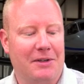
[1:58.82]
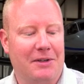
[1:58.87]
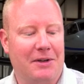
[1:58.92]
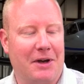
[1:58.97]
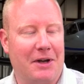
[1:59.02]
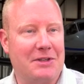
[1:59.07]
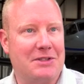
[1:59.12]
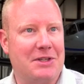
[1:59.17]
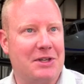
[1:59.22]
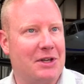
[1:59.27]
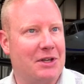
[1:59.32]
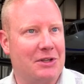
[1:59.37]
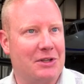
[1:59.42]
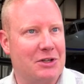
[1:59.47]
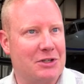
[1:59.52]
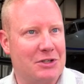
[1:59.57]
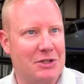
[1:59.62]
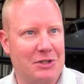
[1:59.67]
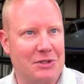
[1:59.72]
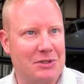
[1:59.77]
icy
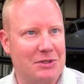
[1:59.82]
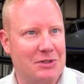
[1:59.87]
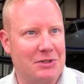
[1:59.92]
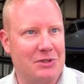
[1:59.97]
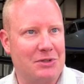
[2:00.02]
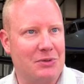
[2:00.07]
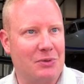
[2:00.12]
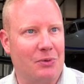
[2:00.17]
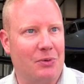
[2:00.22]
conditions